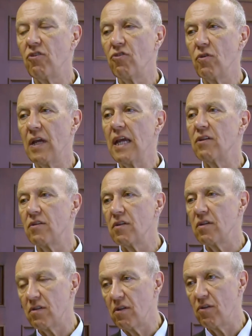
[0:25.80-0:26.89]
to
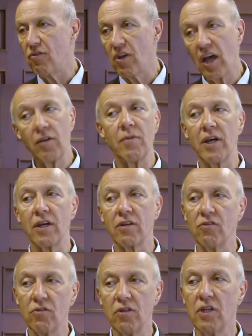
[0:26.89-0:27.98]
enter the design
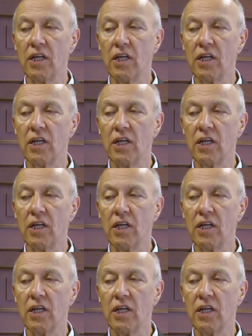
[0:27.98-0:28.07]
market